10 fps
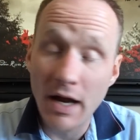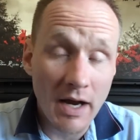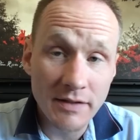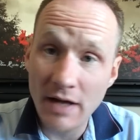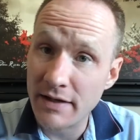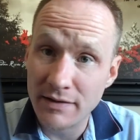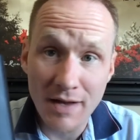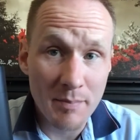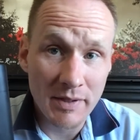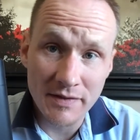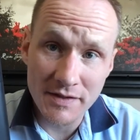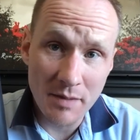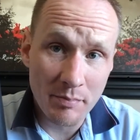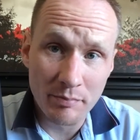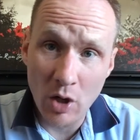I, I did not pick this
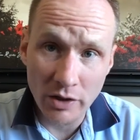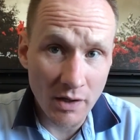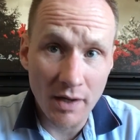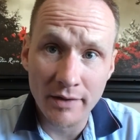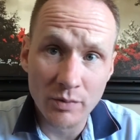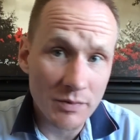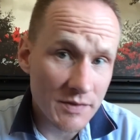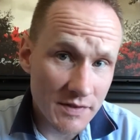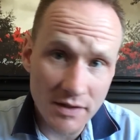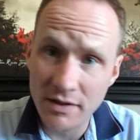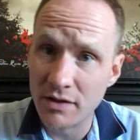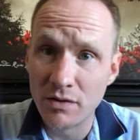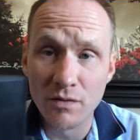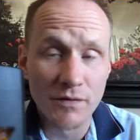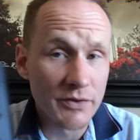up online when it was
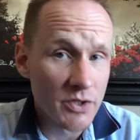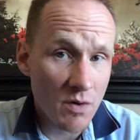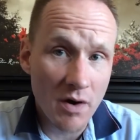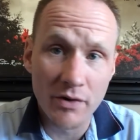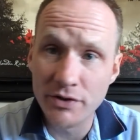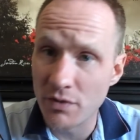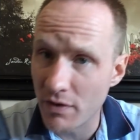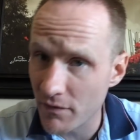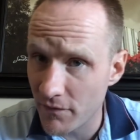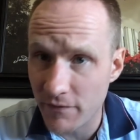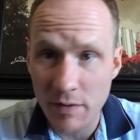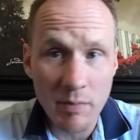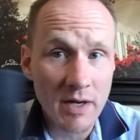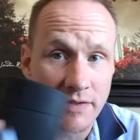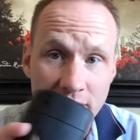discontinued for 200 250
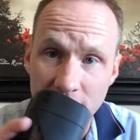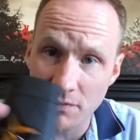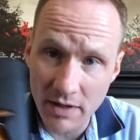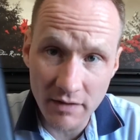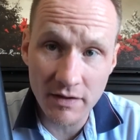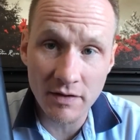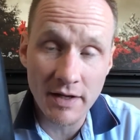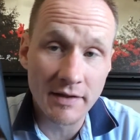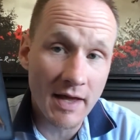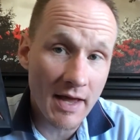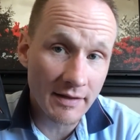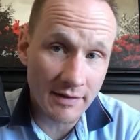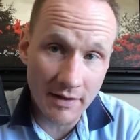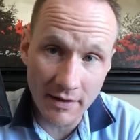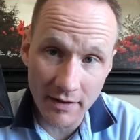bucks i didn't do anything like that
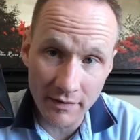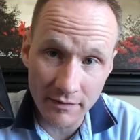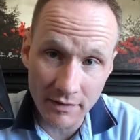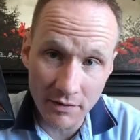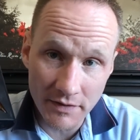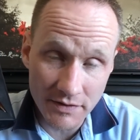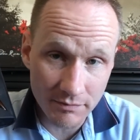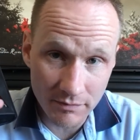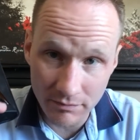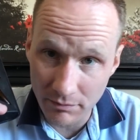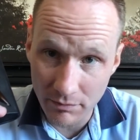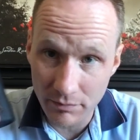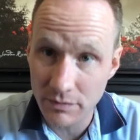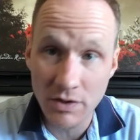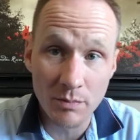uh, you know
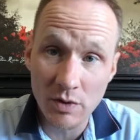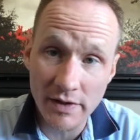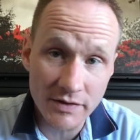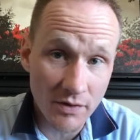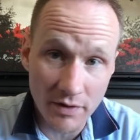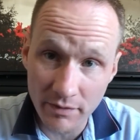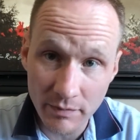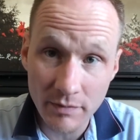Thierry Mugler started